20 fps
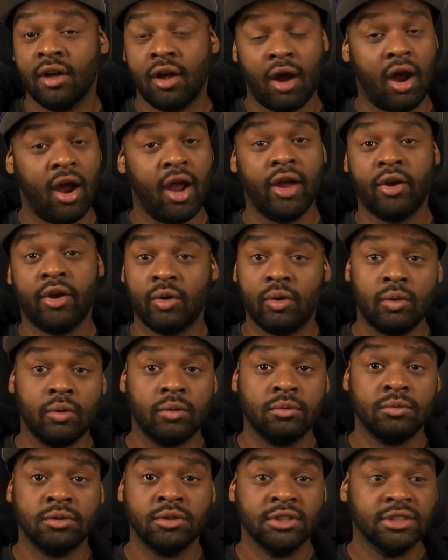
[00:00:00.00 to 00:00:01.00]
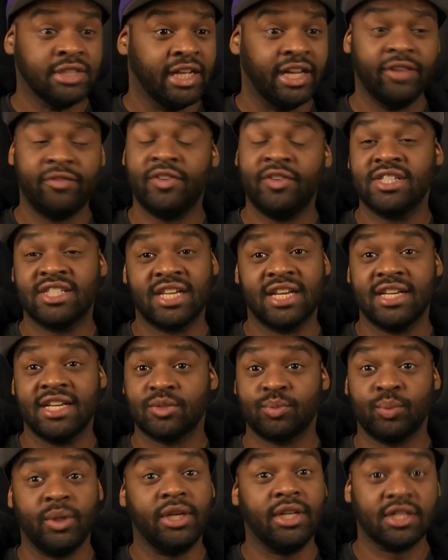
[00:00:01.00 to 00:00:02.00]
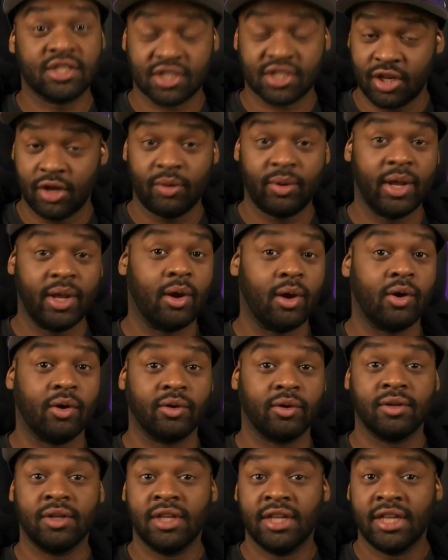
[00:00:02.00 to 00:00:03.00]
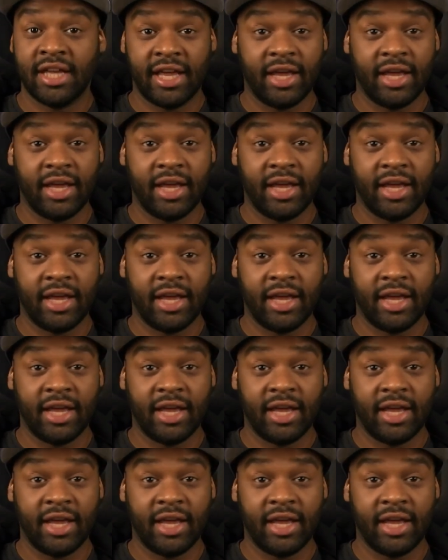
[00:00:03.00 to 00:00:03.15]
All right, cool. And if he says we need to slow down